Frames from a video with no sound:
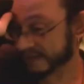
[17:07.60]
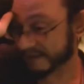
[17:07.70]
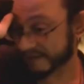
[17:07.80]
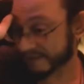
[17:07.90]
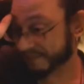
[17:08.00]

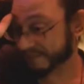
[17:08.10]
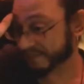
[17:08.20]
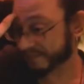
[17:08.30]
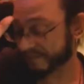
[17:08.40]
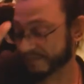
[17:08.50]

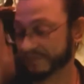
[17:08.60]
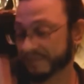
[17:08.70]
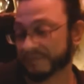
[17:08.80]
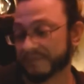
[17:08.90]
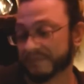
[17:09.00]

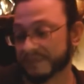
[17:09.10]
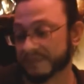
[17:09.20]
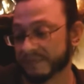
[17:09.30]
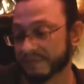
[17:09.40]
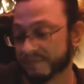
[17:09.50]

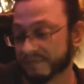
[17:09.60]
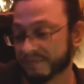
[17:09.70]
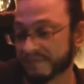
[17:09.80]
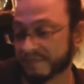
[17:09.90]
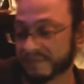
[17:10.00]

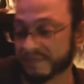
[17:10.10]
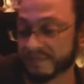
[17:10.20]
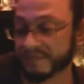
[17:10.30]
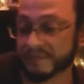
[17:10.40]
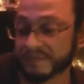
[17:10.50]

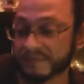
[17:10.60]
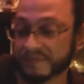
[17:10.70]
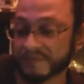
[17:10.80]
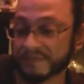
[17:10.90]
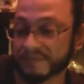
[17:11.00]

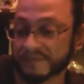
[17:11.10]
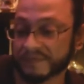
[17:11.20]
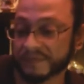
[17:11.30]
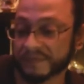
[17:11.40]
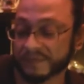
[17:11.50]

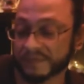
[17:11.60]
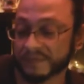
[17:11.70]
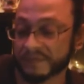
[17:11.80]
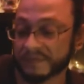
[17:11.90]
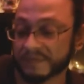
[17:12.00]

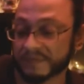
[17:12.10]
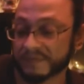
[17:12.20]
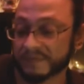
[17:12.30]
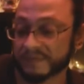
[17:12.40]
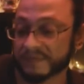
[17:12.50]

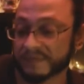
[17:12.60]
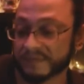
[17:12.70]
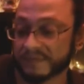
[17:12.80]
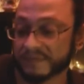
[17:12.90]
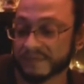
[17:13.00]

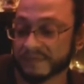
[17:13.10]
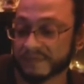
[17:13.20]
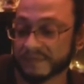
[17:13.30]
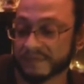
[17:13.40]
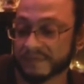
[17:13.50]
The person shown says nothing.